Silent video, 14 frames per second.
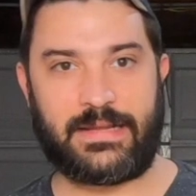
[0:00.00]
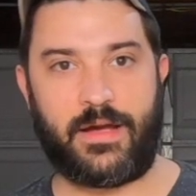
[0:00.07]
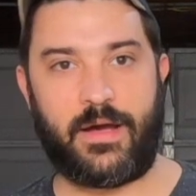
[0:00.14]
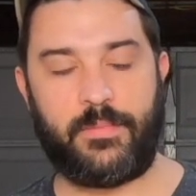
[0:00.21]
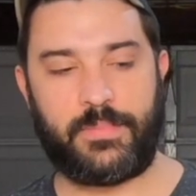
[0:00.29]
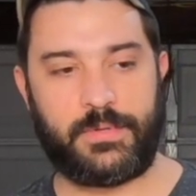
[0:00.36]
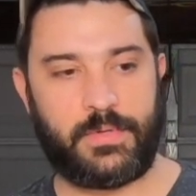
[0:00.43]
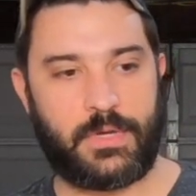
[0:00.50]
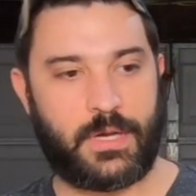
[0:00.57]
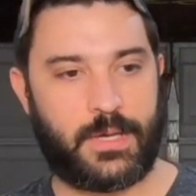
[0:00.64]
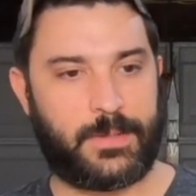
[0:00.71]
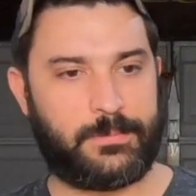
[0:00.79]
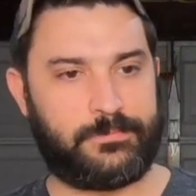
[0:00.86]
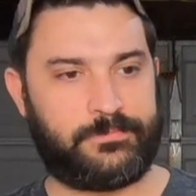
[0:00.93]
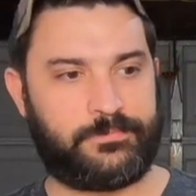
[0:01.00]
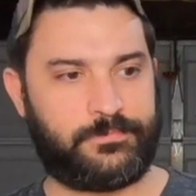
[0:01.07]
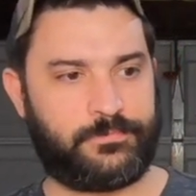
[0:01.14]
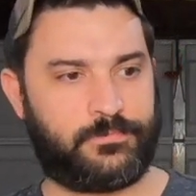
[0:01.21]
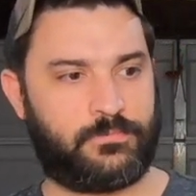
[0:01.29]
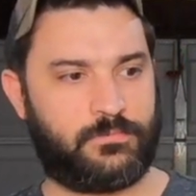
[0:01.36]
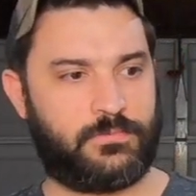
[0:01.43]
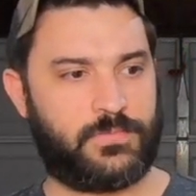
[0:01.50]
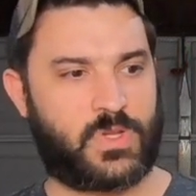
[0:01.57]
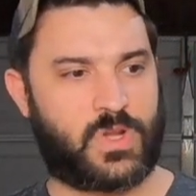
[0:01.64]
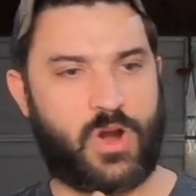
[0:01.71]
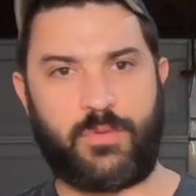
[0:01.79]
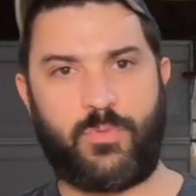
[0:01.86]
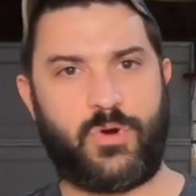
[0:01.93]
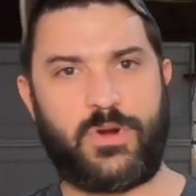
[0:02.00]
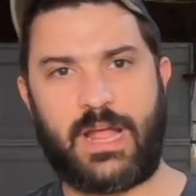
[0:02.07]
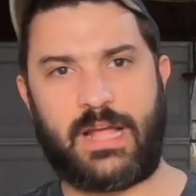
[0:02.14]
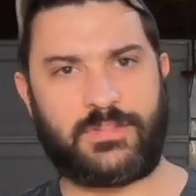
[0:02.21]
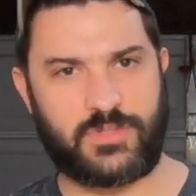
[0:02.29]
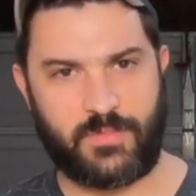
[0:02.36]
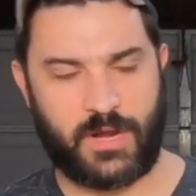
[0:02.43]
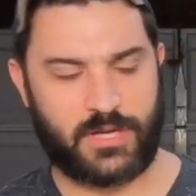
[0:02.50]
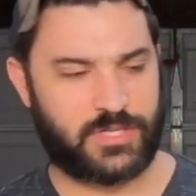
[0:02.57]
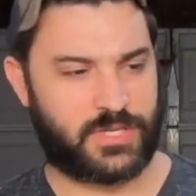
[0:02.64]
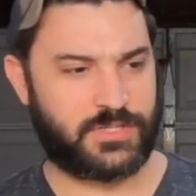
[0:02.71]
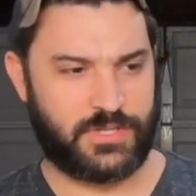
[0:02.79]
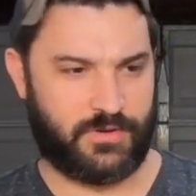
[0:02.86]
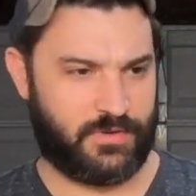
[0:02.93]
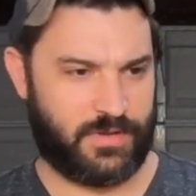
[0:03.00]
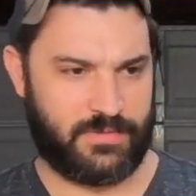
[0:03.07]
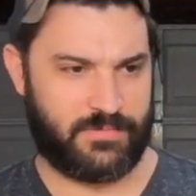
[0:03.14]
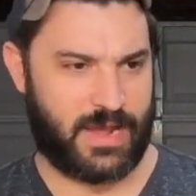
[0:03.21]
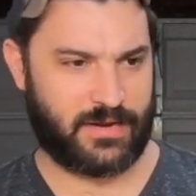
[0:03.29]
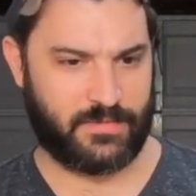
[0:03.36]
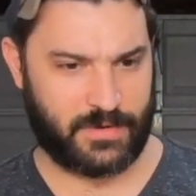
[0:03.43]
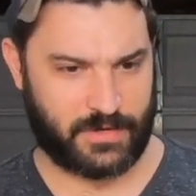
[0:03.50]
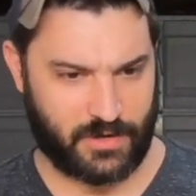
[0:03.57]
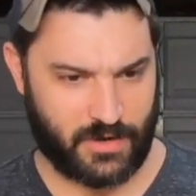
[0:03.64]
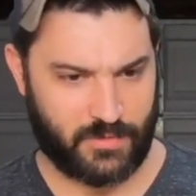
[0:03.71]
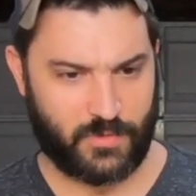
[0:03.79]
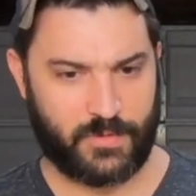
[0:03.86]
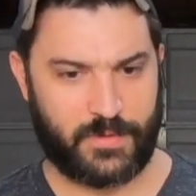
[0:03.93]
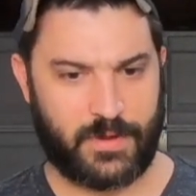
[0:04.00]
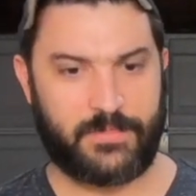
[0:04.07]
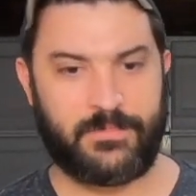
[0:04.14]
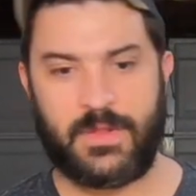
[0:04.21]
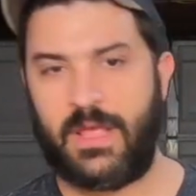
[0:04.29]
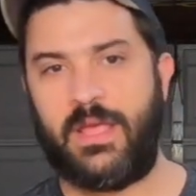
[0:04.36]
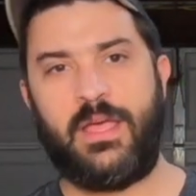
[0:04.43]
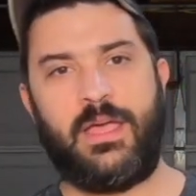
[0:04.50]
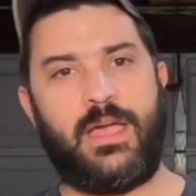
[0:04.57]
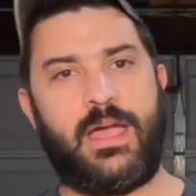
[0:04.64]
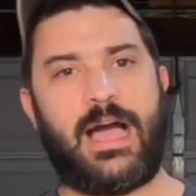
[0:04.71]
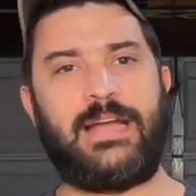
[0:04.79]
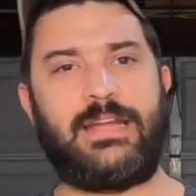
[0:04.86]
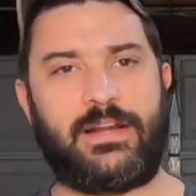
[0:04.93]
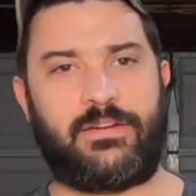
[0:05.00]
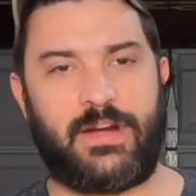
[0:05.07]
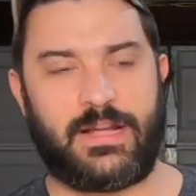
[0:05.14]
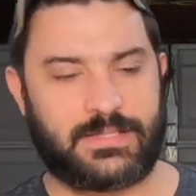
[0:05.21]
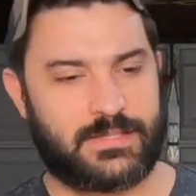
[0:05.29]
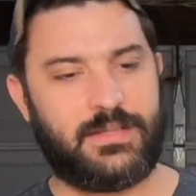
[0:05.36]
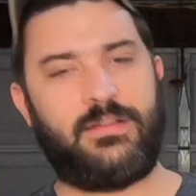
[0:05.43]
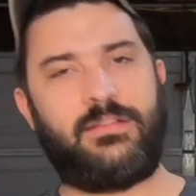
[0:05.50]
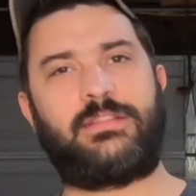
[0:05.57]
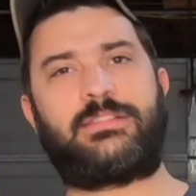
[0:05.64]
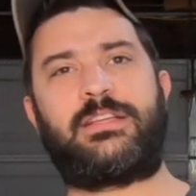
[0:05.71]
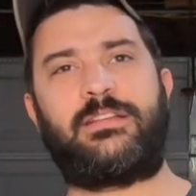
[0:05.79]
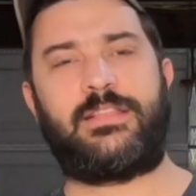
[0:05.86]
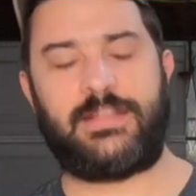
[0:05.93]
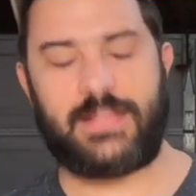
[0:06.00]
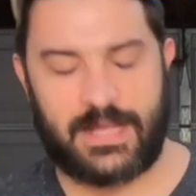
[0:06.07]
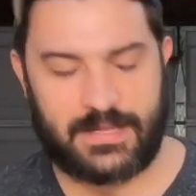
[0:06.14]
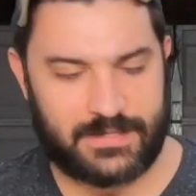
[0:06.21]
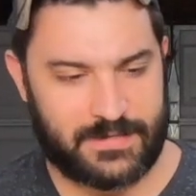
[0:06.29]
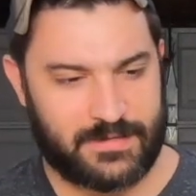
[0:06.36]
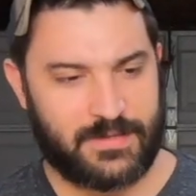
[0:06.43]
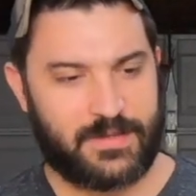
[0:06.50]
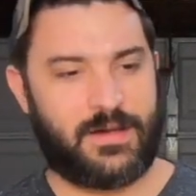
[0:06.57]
up. Cardboard, not so much, because you don't really bind up on cardboard. But I digress. Let's get to the test.